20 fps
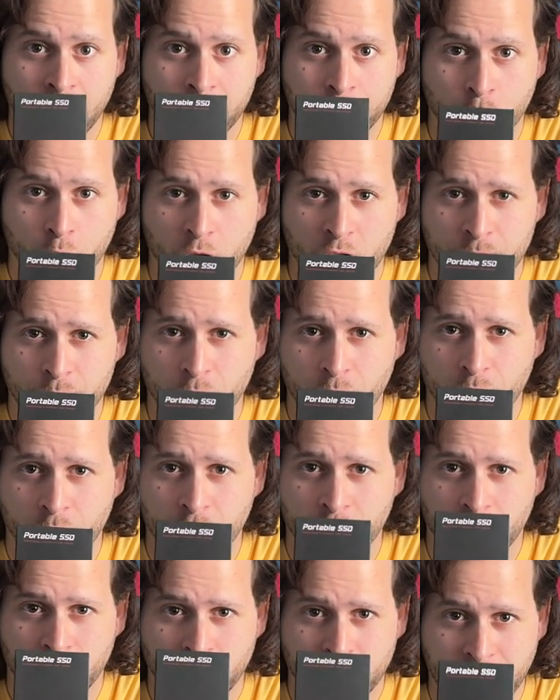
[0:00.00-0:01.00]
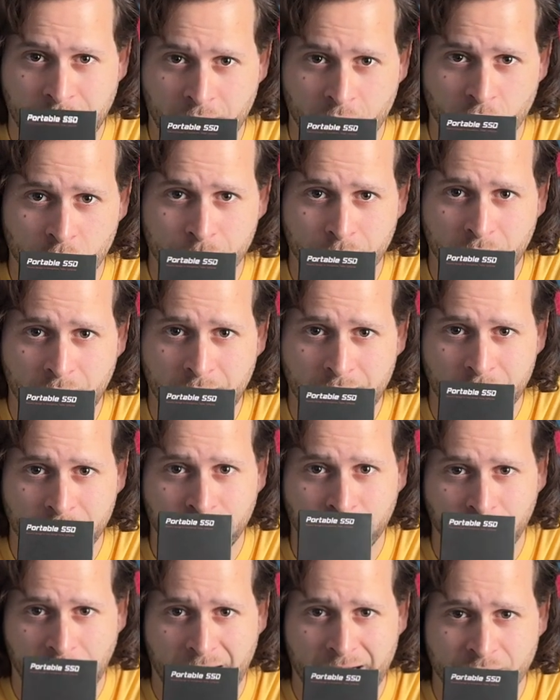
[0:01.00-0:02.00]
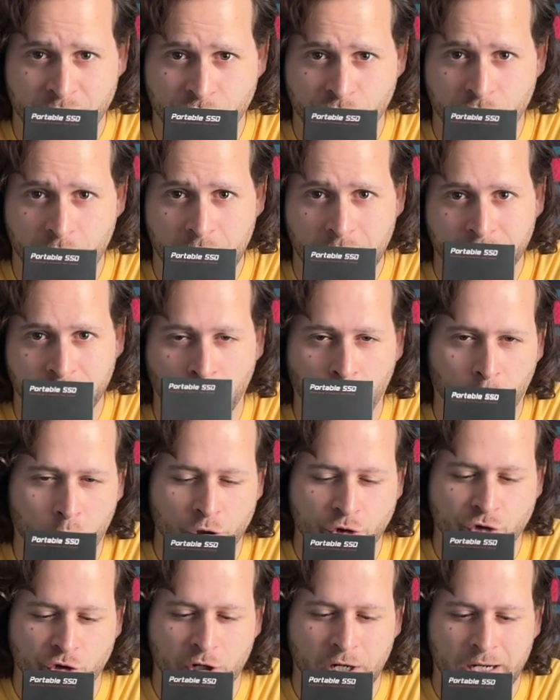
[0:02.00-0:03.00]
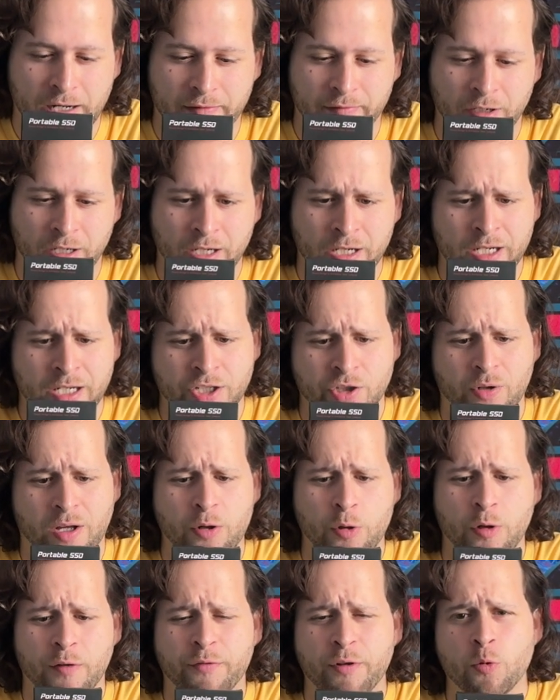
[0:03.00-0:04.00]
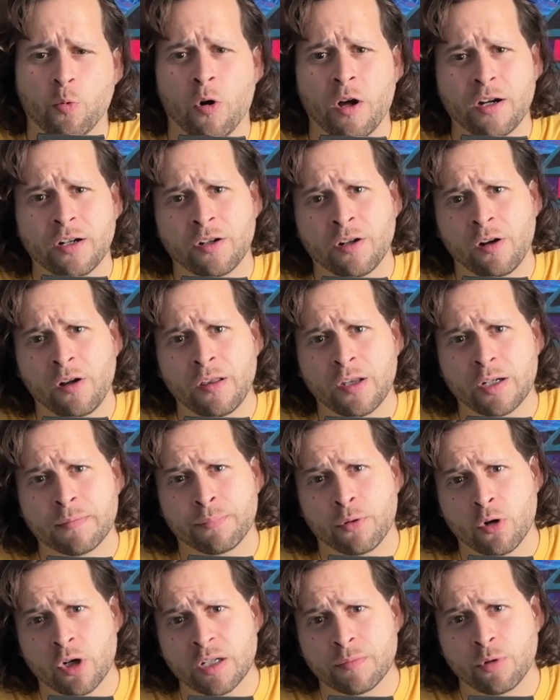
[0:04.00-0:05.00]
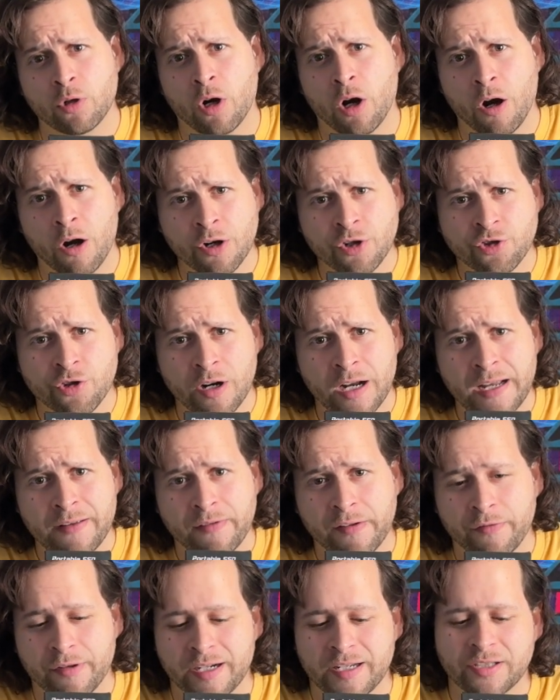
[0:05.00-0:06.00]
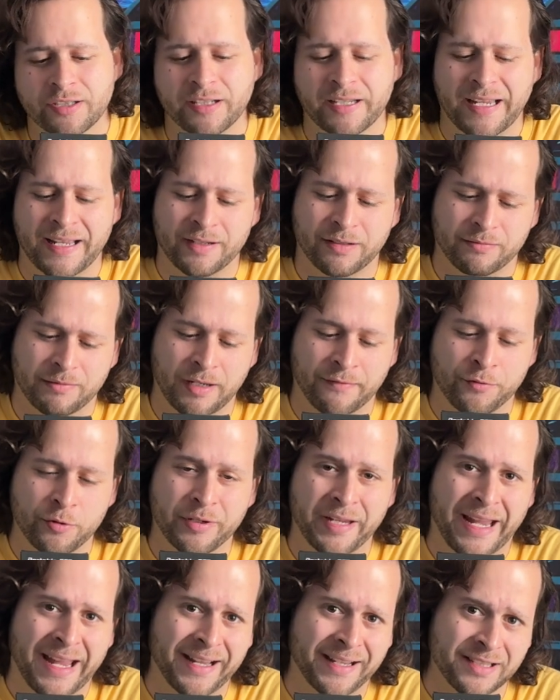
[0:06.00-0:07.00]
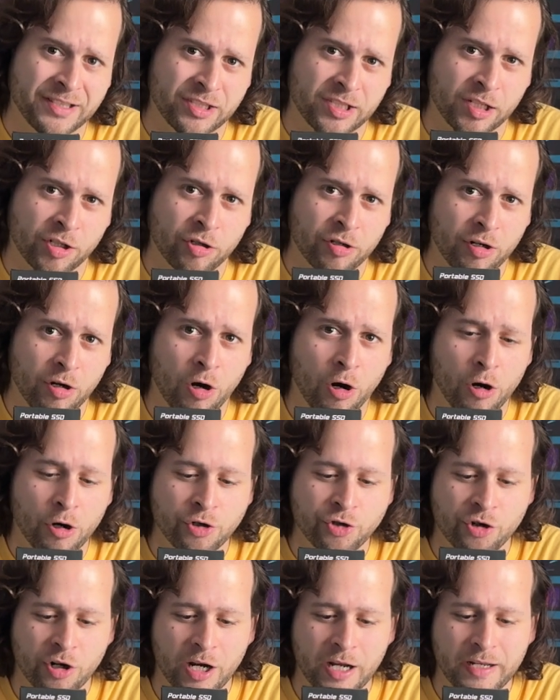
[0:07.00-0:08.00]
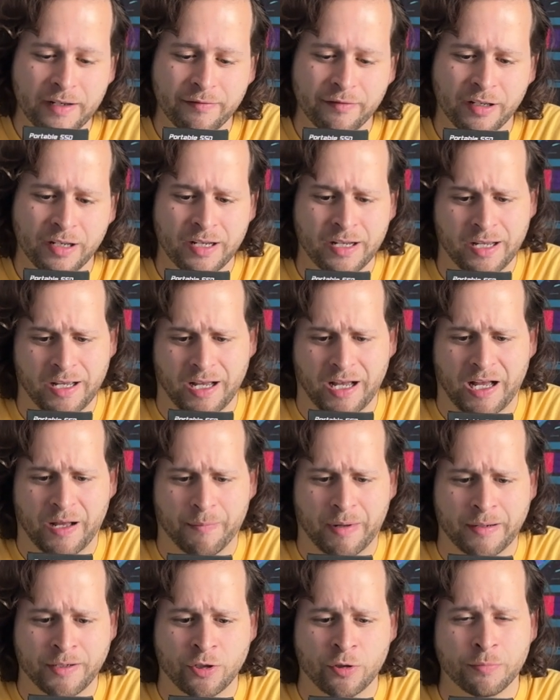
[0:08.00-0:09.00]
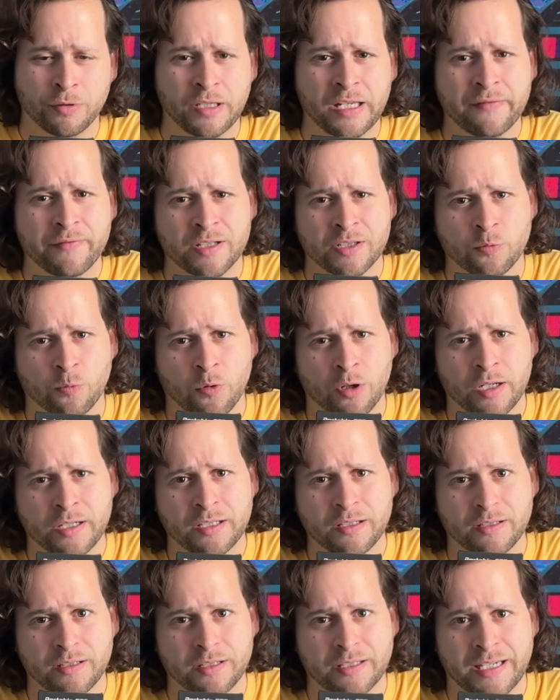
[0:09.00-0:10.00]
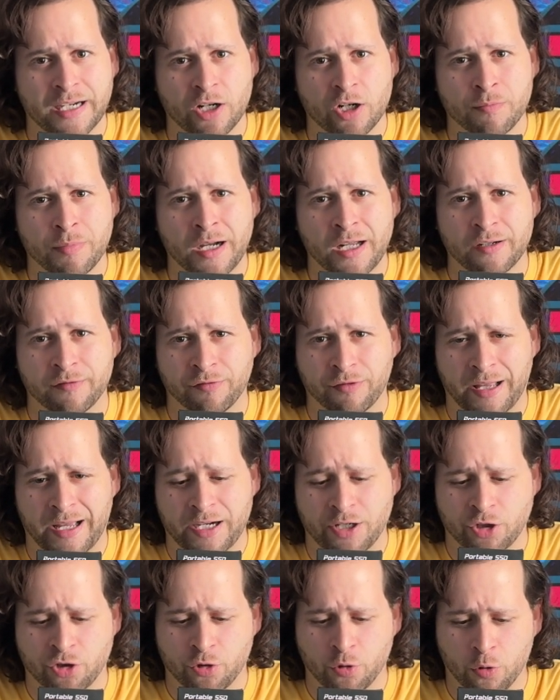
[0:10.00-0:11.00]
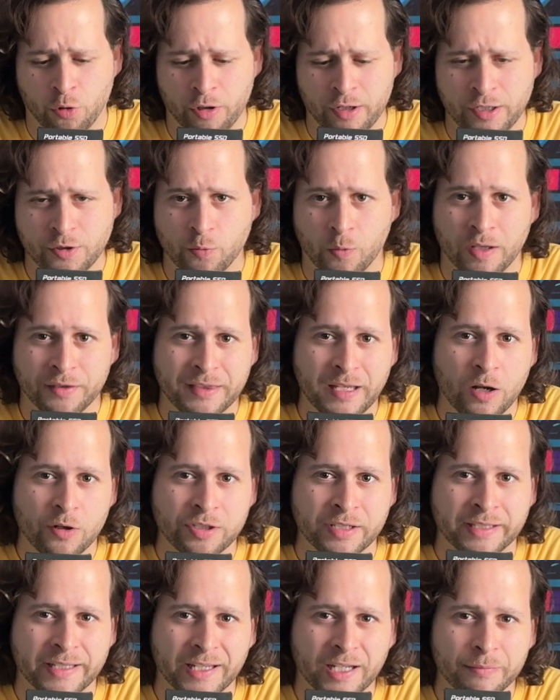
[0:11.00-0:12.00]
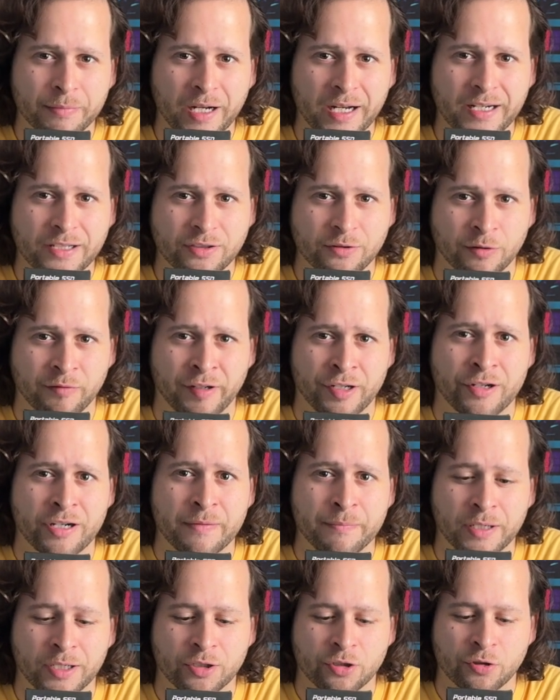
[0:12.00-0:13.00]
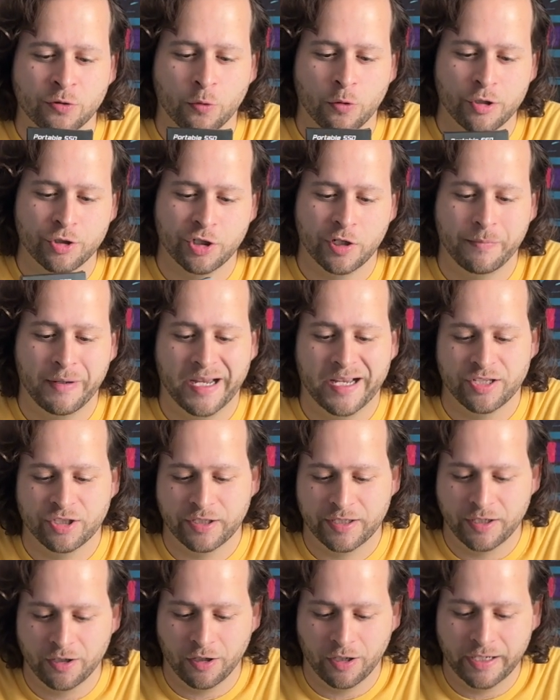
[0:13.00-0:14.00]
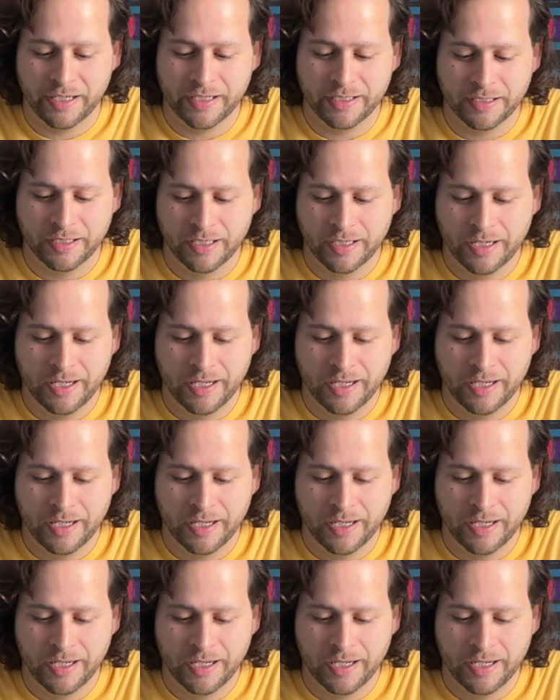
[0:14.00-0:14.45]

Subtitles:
portable terabyte flash drive hard drive. So I don't know if you want to call it a portable hard drive, if you can't consider it a hard drive. I do believe it's 1 terabyte of flash storage, 1,000 gigabytes, so very big storage capacity on it.